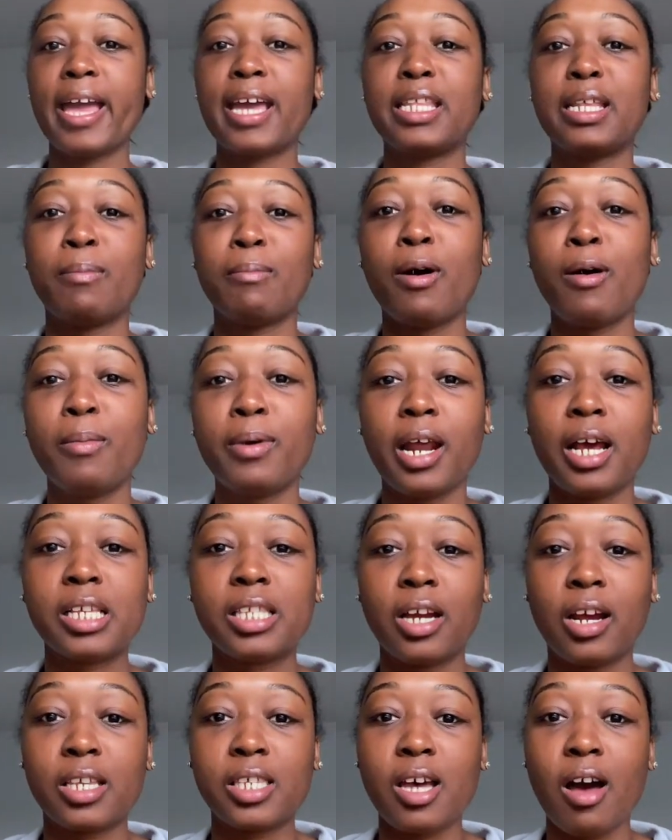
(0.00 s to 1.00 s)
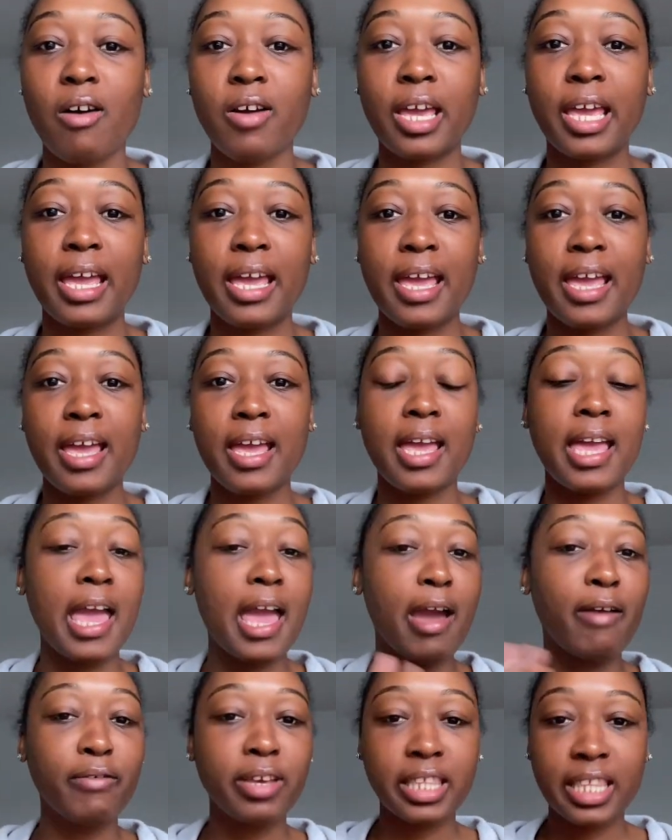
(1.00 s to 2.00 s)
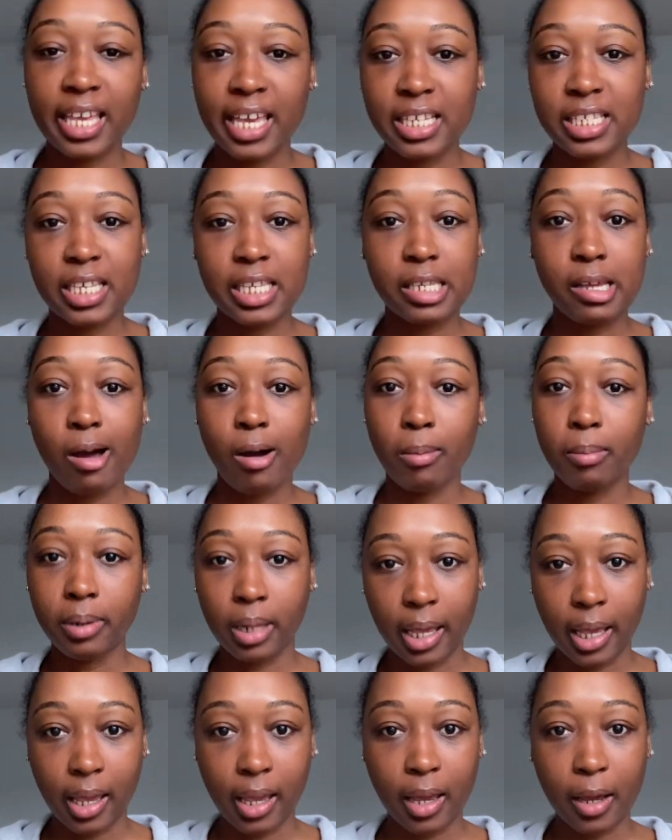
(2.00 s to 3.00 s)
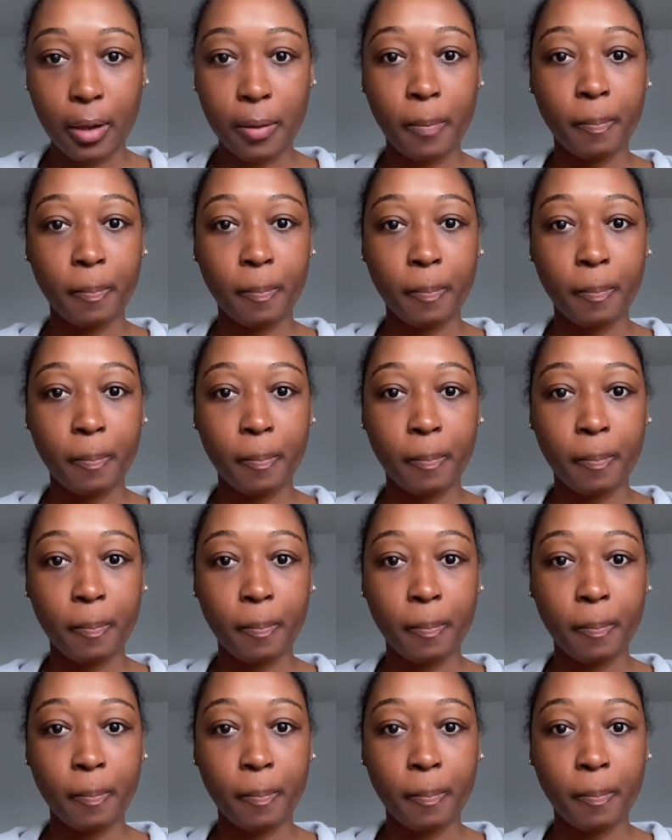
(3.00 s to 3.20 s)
And the moment I start talking, everything just go blank.